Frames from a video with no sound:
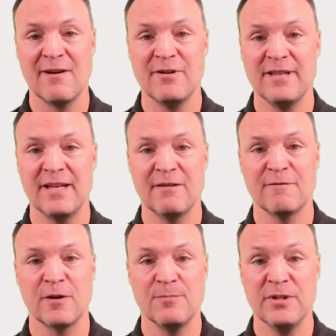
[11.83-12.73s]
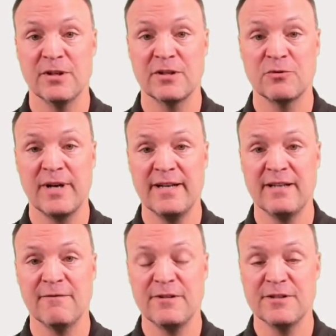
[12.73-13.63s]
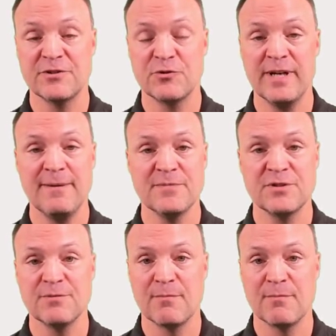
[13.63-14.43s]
everything from your creating of the streams